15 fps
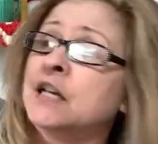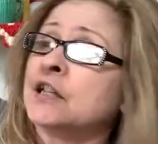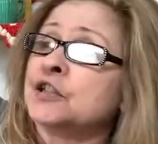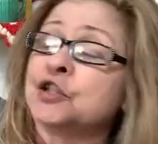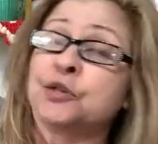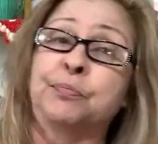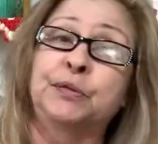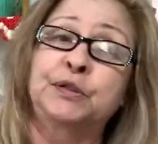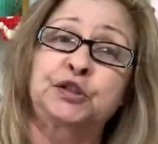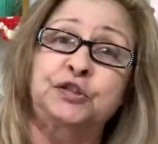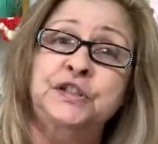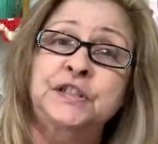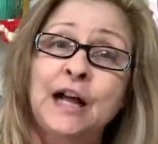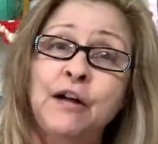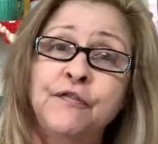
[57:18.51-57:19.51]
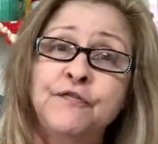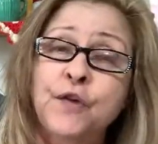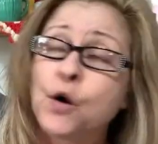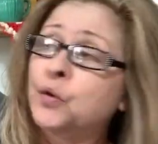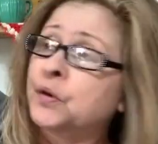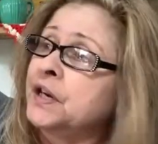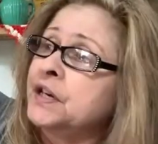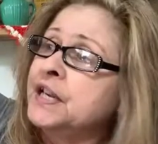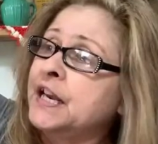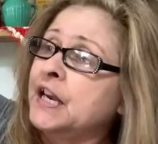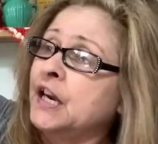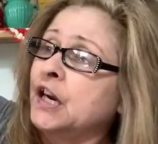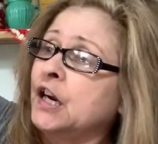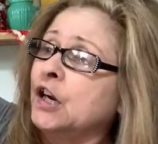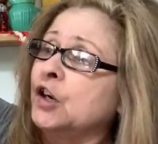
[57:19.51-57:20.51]
You can put your cell phone in
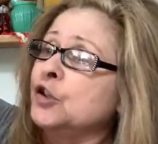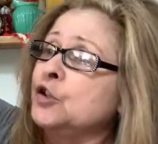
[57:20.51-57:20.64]
here.